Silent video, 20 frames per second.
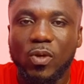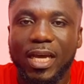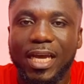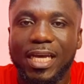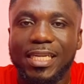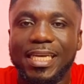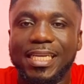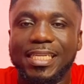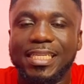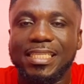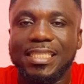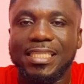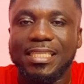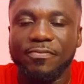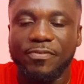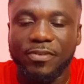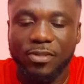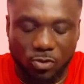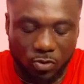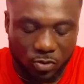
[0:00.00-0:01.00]
and
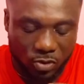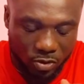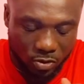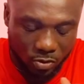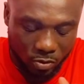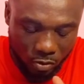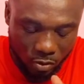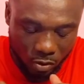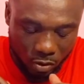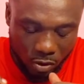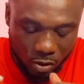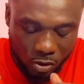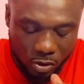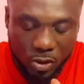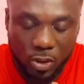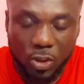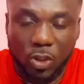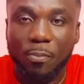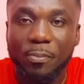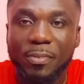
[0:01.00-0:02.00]
edited videos no.
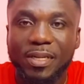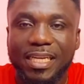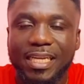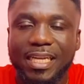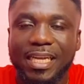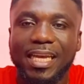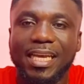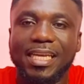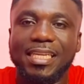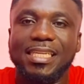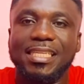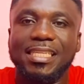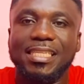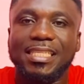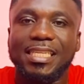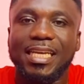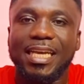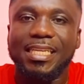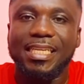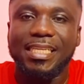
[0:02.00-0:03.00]
Dominic and the
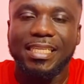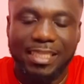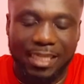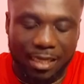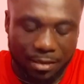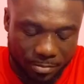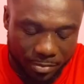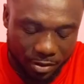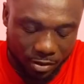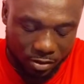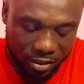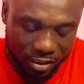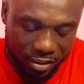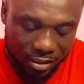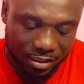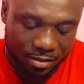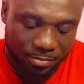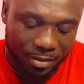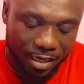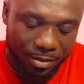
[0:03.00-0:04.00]
designing time boss
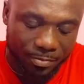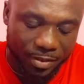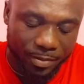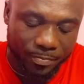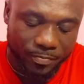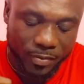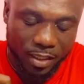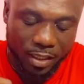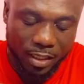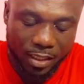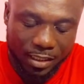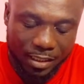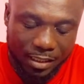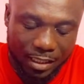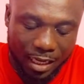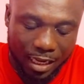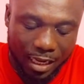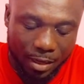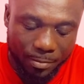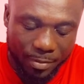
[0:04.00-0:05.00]
ne de mame.
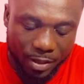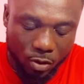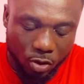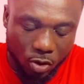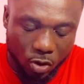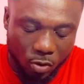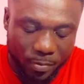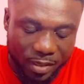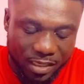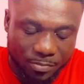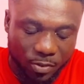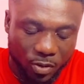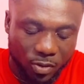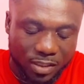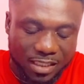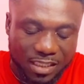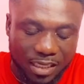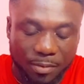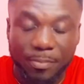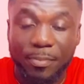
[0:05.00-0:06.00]
Na meko comment
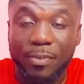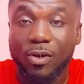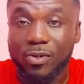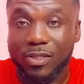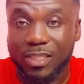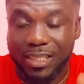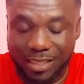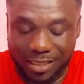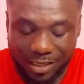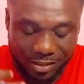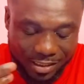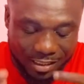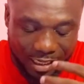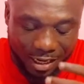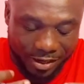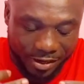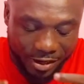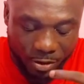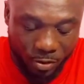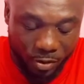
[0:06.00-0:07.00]
box na me mao shout out
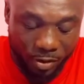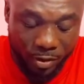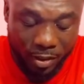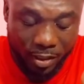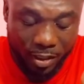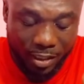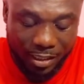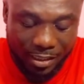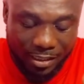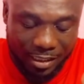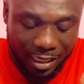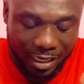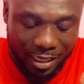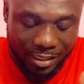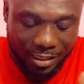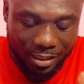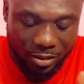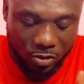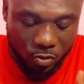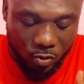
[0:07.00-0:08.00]
kakrawa. Na
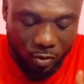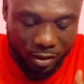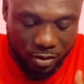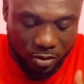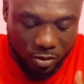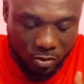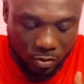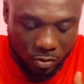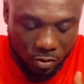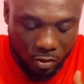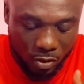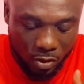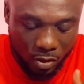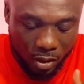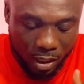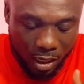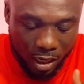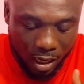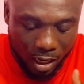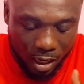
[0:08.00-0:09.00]
yentu aso.
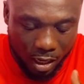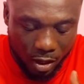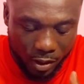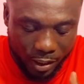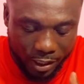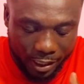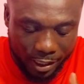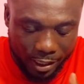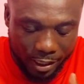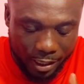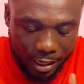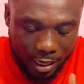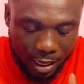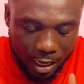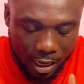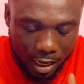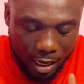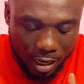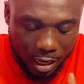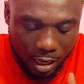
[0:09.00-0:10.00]

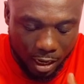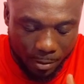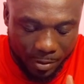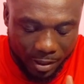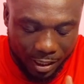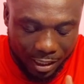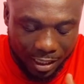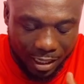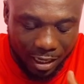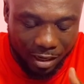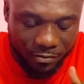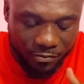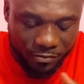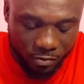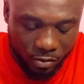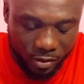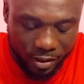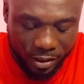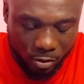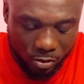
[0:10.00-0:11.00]
Okay. Abe Clav.
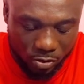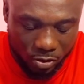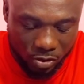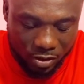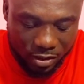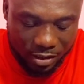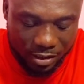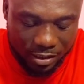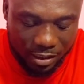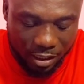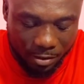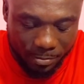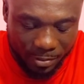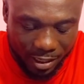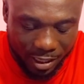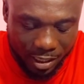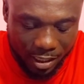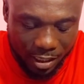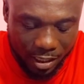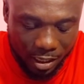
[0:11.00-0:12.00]
Okay. Onosu ne
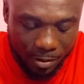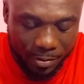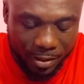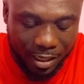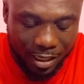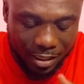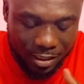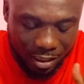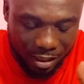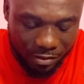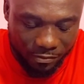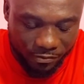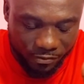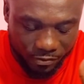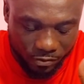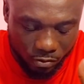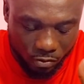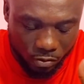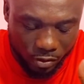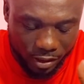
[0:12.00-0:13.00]
diaba. Abe Clav.
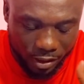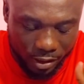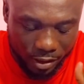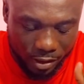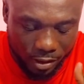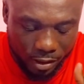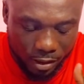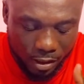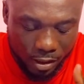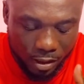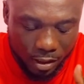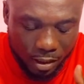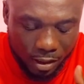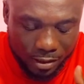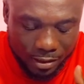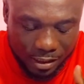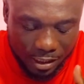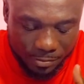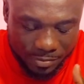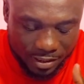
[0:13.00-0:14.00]
Okay.
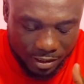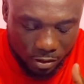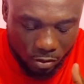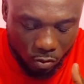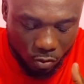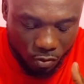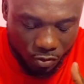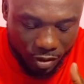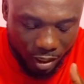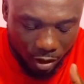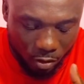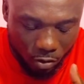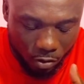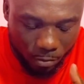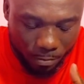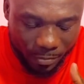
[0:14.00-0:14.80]
Samson Kudiaho.